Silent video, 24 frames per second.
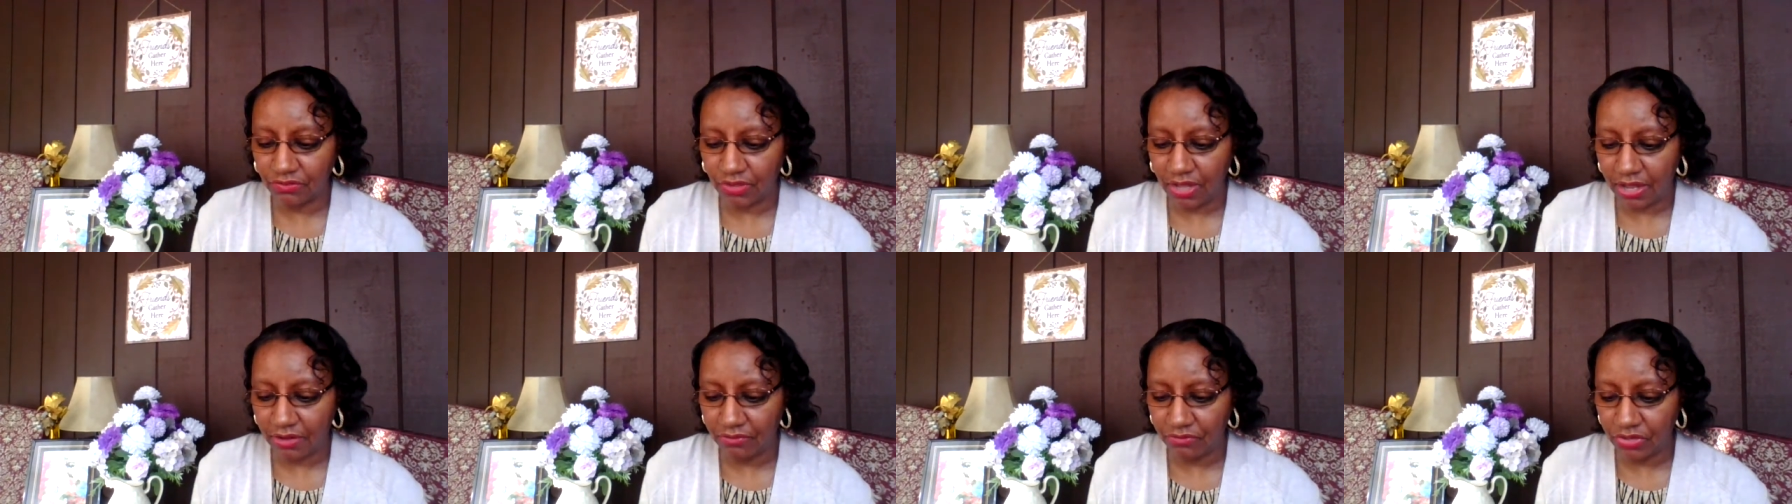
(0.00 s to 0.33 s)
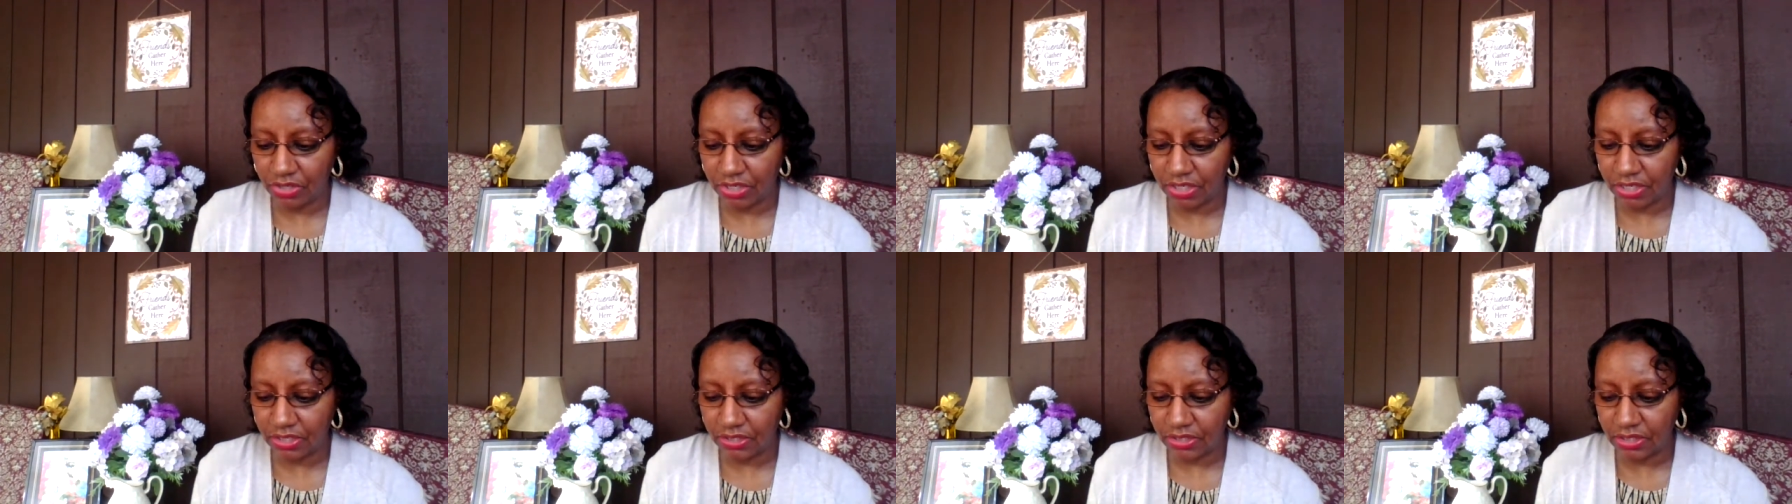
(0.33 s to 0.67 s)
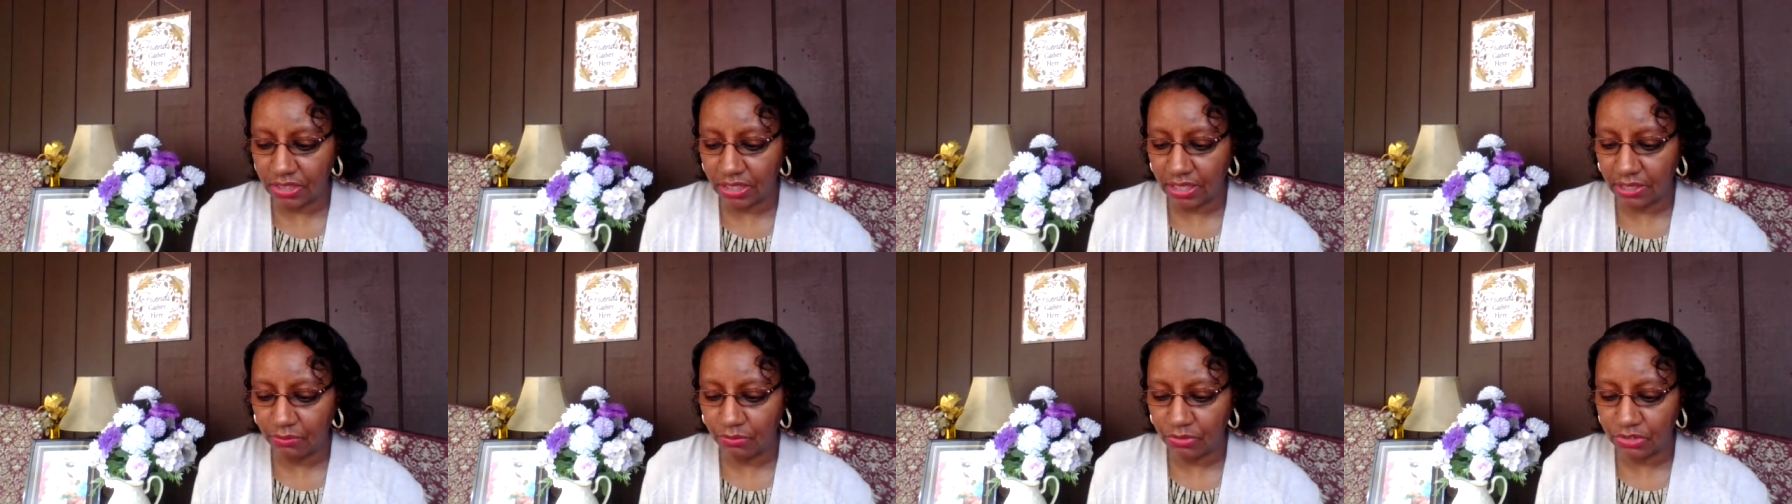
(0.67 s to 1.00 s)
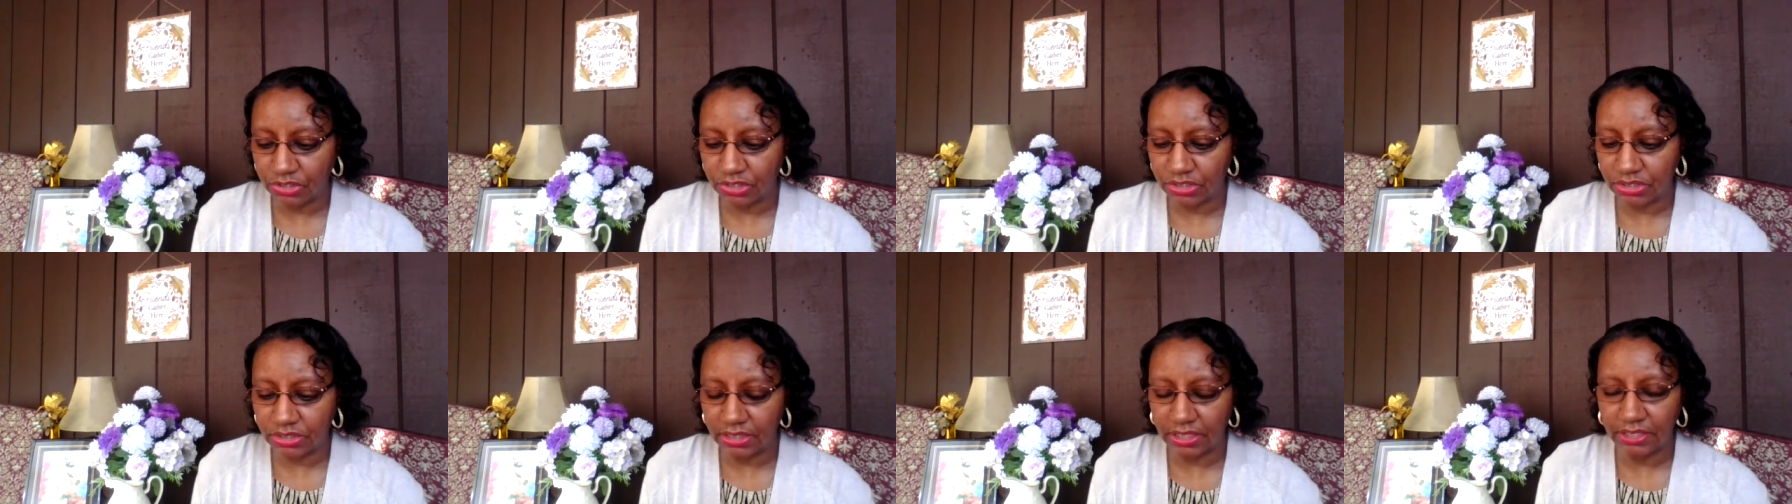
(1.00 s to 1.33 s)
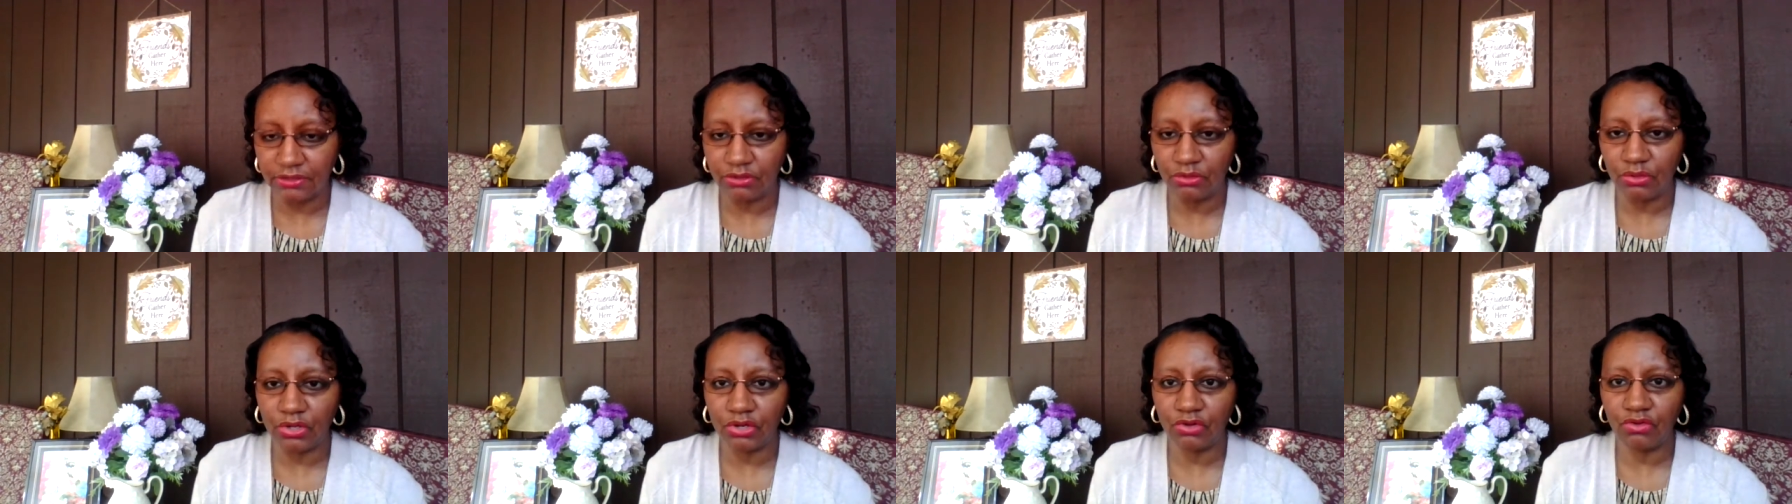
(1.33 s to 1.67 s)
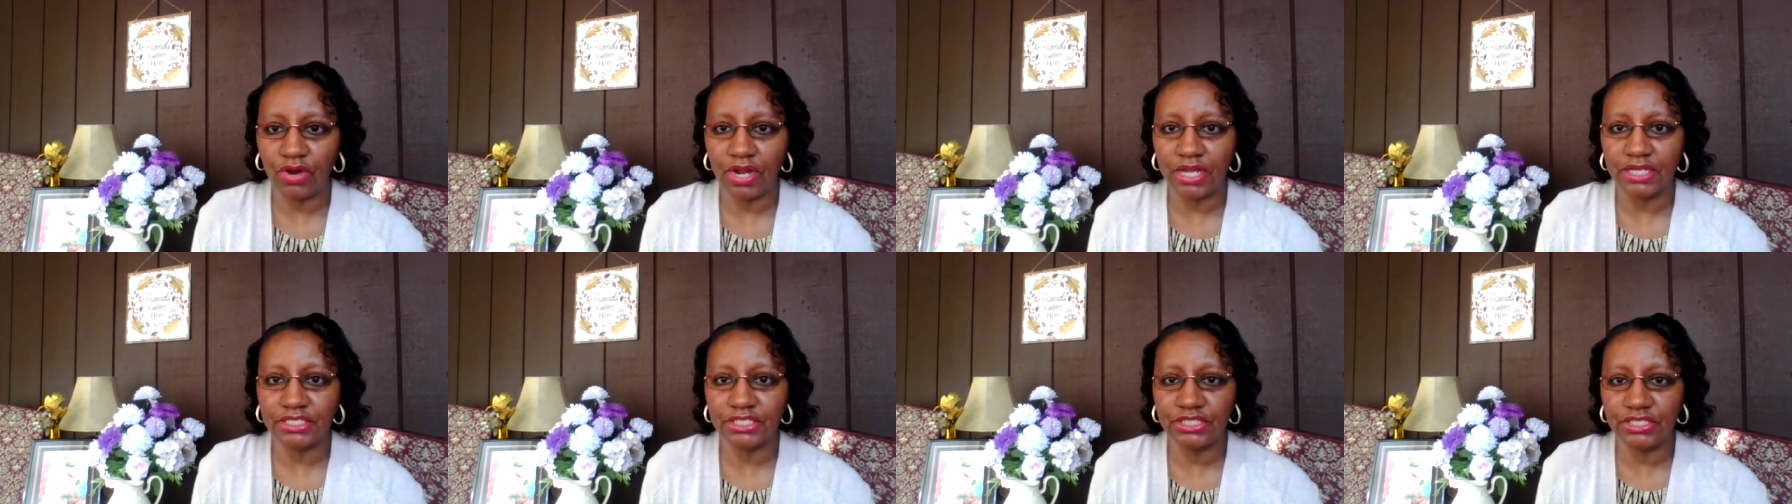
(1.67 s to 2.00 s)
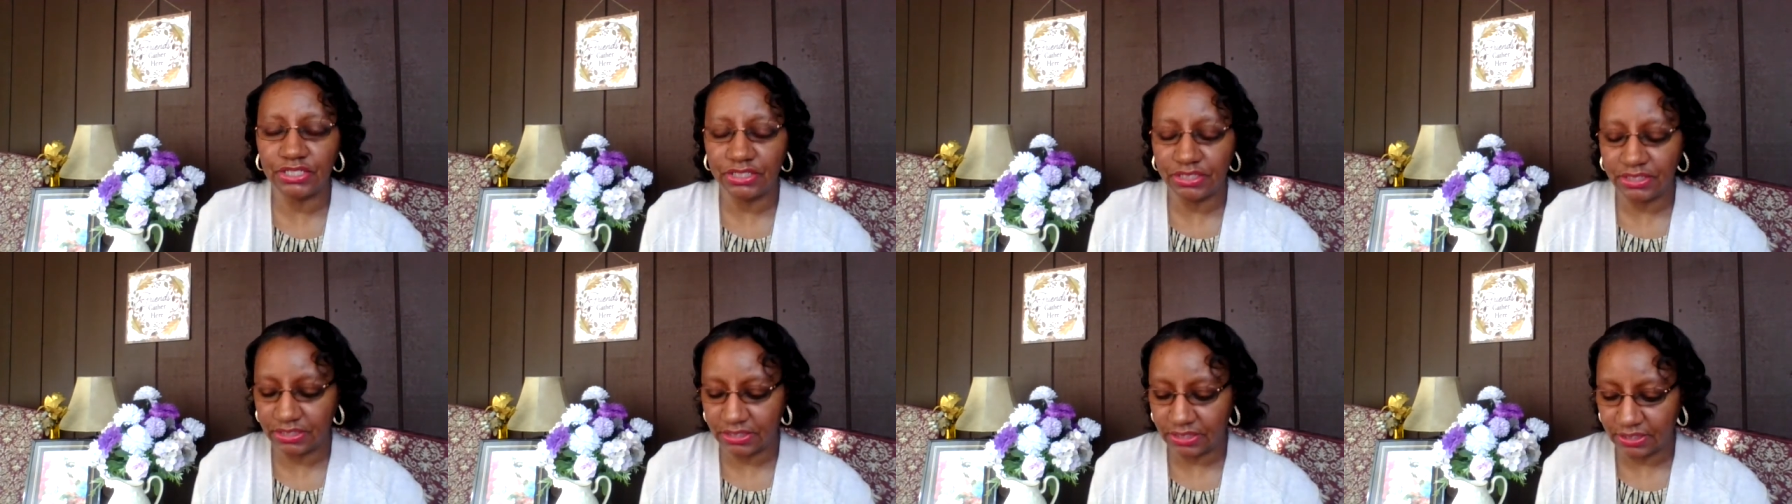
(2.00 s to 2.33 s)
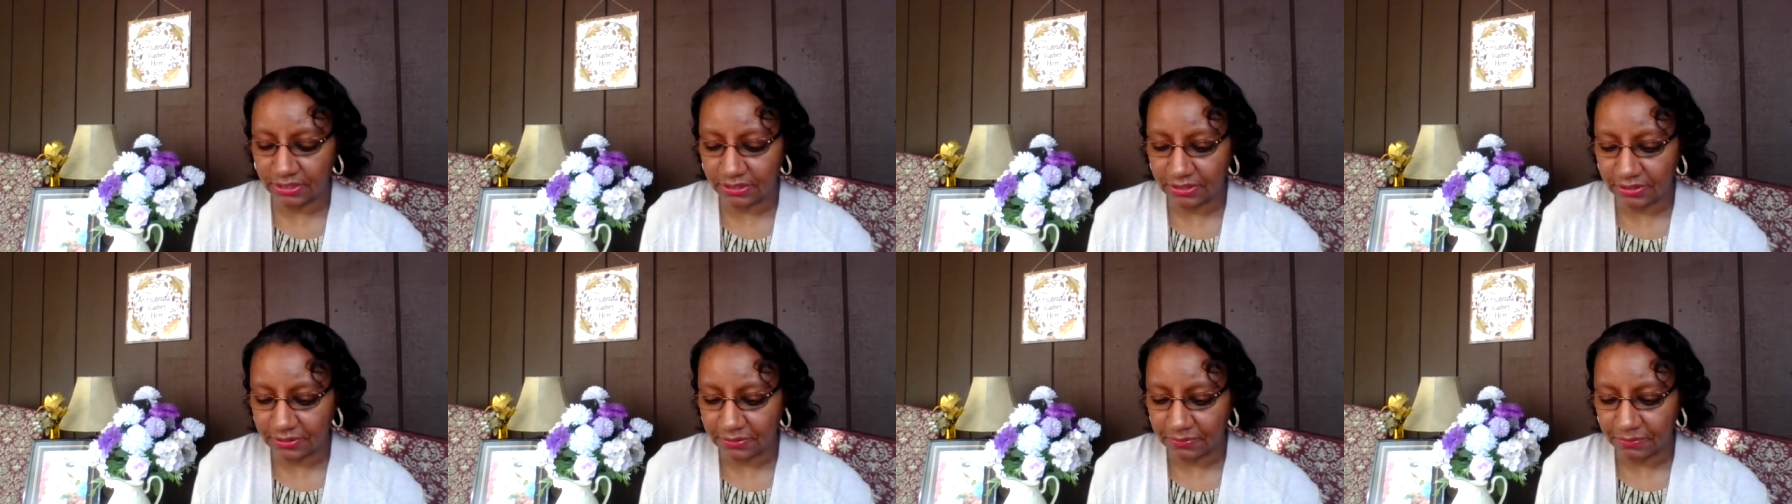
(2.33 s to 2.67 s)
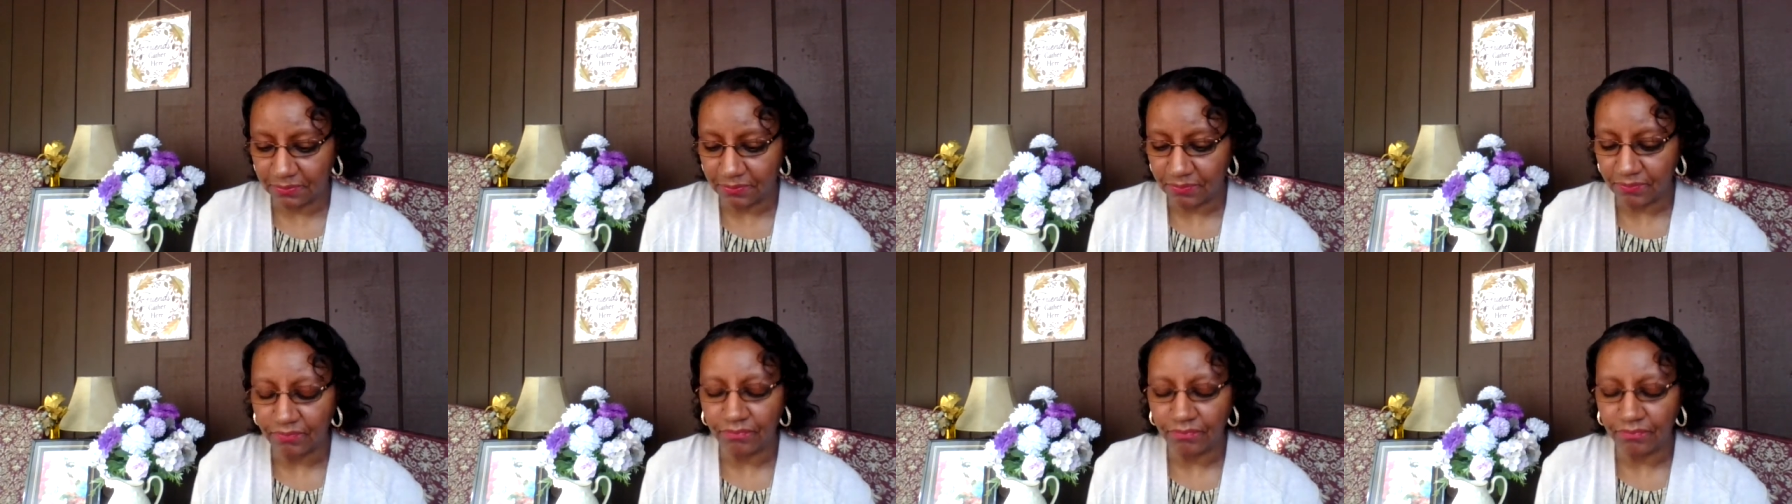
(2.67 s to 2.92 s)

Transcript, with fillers: of every good thing which is in you in Christ Jesus.